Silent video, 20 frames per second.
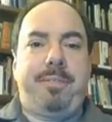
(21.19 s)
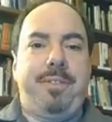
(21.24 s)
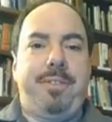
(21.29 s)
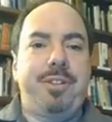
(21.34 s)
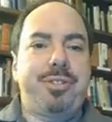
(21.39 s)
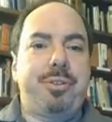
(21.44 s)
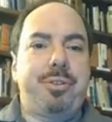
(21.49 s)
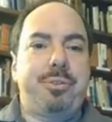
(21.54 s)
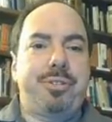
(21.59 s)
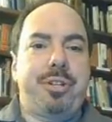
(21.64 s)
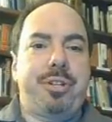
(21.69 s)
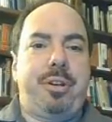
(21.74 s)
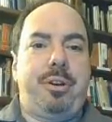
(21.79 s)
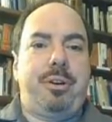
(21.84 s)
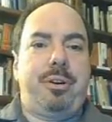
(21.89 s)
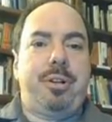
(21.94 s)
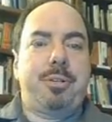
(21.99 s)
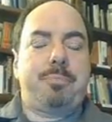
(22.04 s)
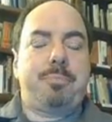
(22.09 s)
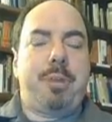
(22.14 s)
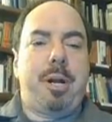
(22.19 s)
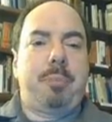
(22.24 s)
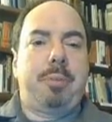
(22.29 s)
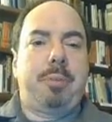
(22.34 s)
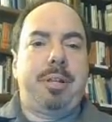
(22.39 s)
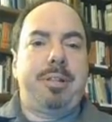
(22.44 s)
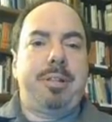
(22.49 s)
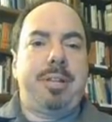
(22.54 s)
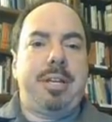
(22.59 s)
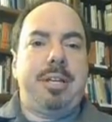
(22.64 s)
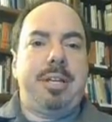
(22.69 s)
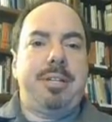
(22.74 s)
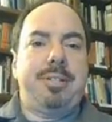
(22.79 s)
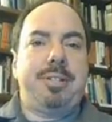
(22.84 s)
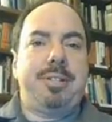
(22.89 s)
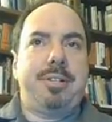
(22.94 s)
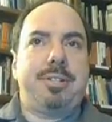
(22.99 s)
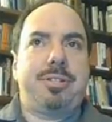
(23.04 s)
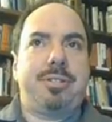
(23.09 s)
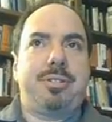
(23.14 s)
Physical security is probably the
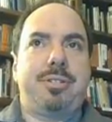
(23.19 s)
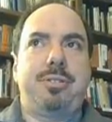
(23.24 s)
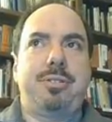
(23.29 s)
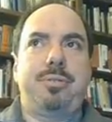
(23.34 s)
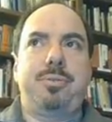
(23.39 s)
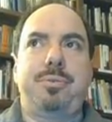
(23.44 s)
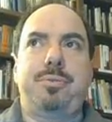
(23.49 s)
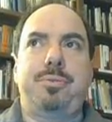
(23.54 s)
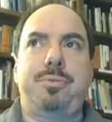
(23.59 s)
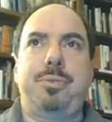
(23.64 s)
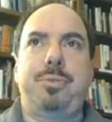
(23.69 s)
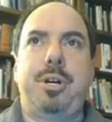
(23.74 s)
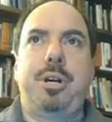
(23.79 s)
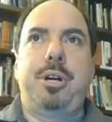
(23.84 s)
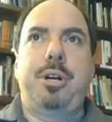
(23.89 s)
easiest to